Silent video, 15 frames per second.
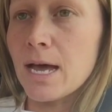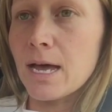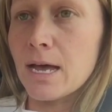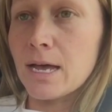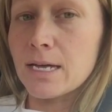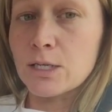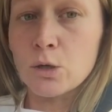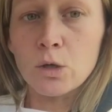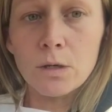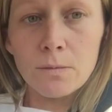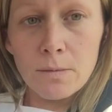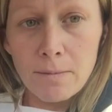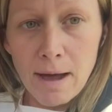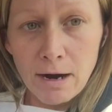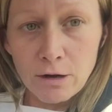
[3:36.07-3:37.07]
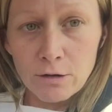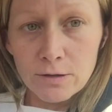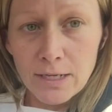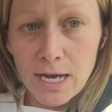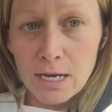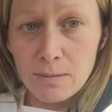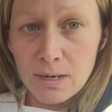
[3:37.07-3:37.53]
I told him the macros
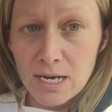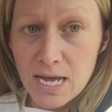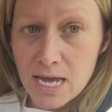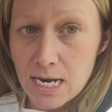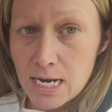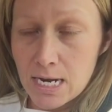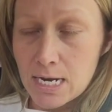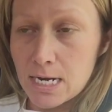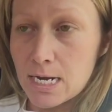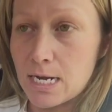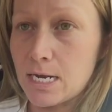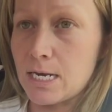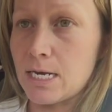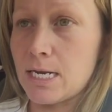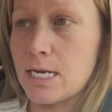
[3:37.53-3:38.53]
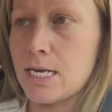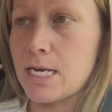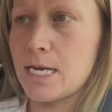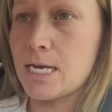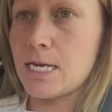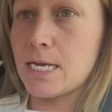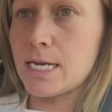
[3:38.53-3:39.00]
I had been hitting, and
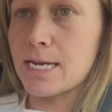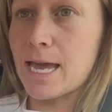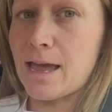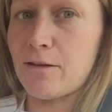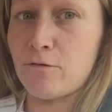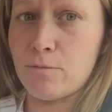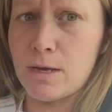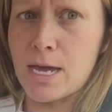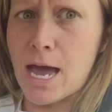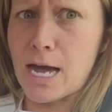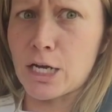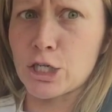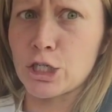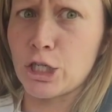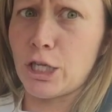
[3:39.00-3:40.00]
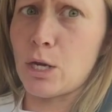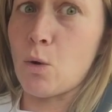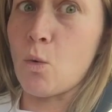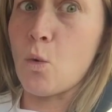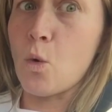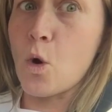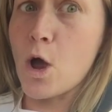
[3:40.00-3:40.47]
he gave me actually
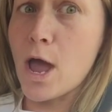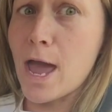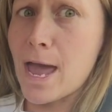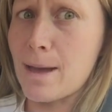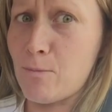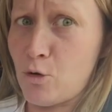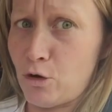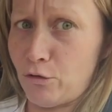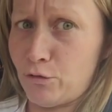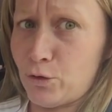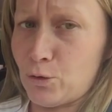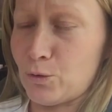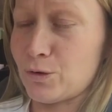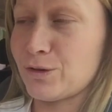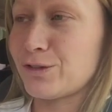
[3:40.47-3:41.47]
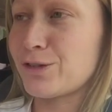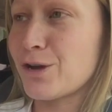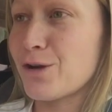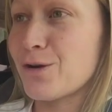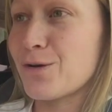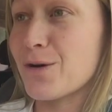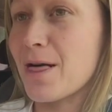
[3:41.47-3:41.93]
way more food.
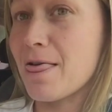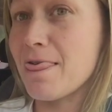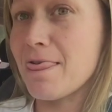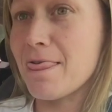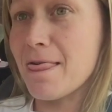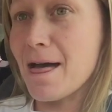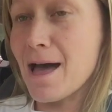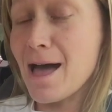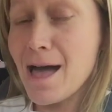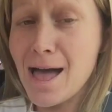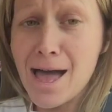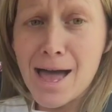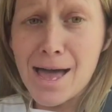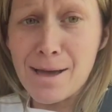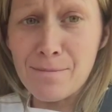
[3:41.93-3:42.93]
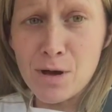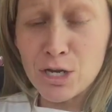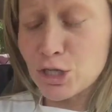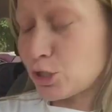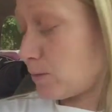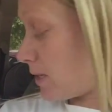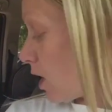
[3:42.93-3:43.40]
So I'm
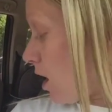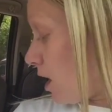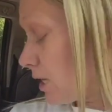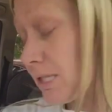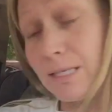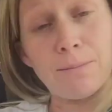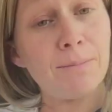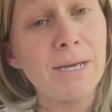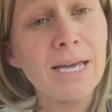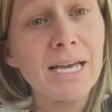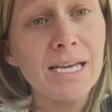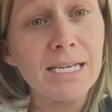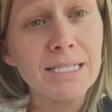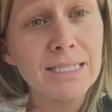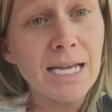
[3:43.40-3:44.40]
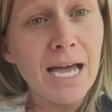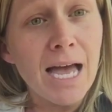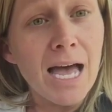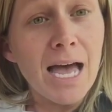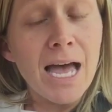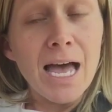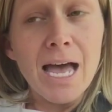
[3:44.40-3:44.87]
doing awesome because
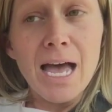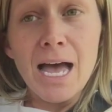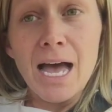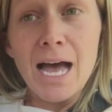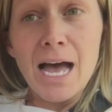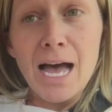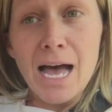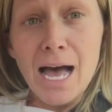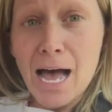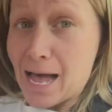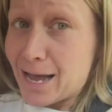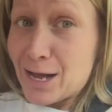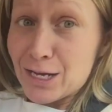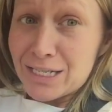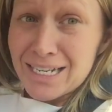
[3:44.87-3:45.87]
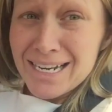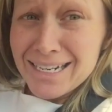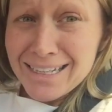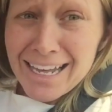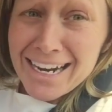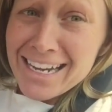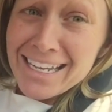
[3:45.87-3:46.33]
I got to eat a
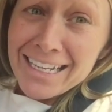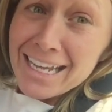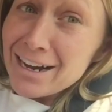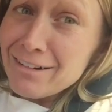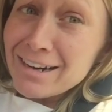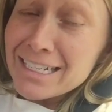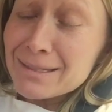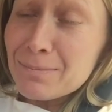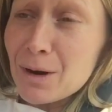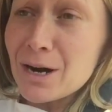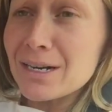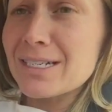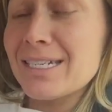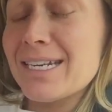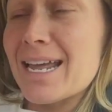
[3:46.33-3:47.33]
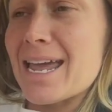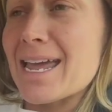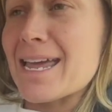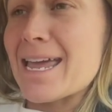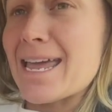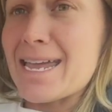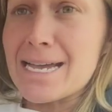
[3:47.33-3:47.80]
Lenny and Leary's bar
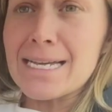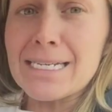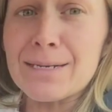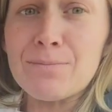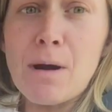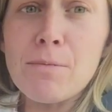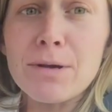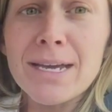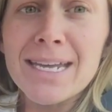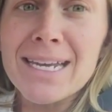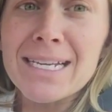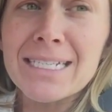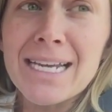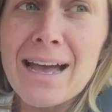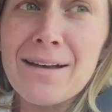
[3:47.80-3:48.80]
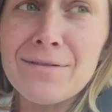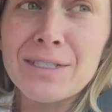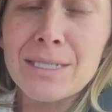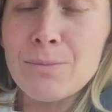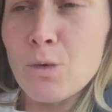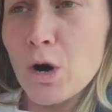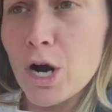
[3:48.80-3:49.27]
today, and I'm probably gonna get to have
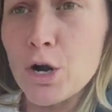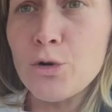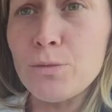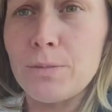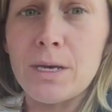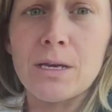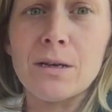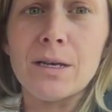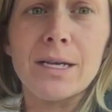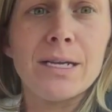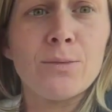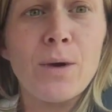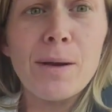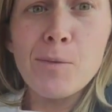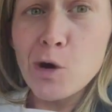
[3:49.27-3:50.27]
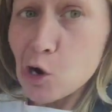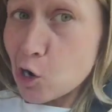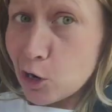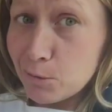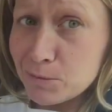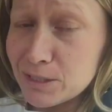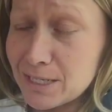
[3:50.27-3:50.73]
some more oatmeal and way more
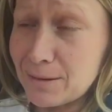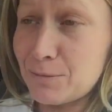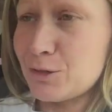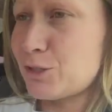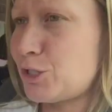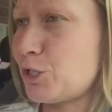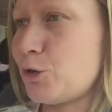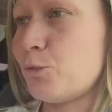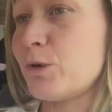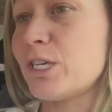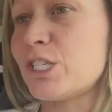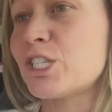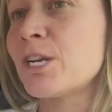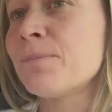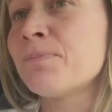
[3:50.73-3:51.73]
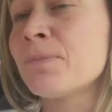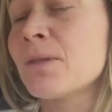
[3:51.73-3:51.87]
carbs than I'm used to, which